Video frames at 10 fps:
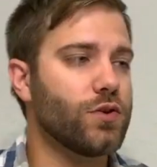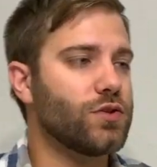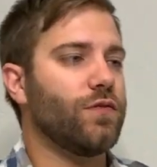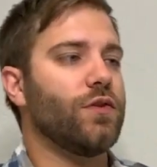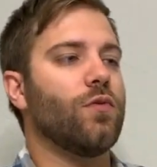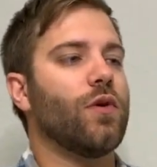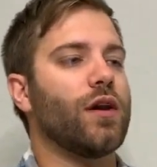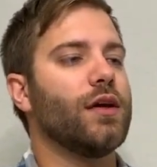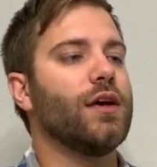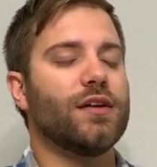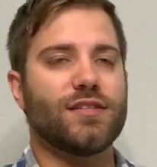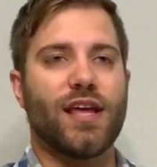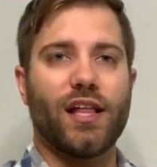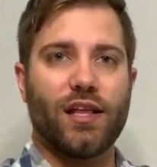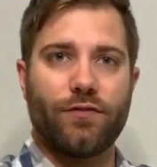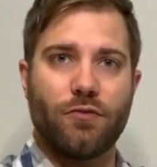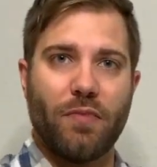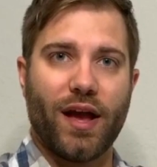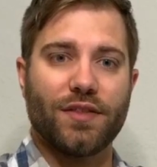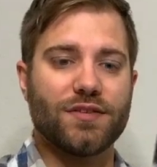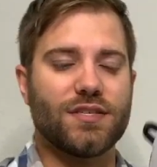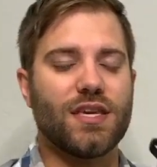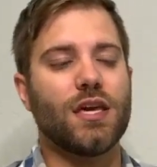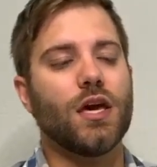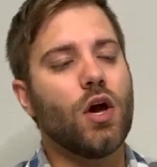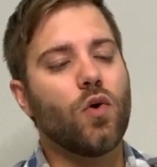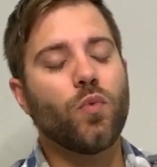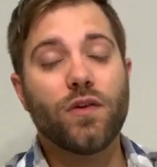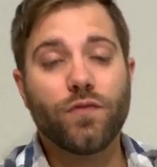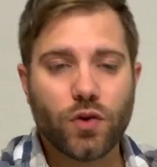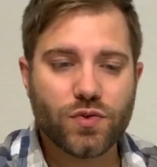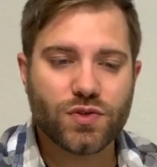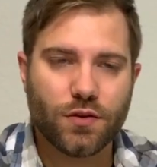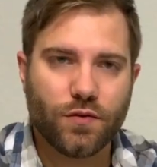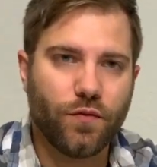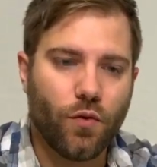so if you want to dangle it from the back of the seat. We've used it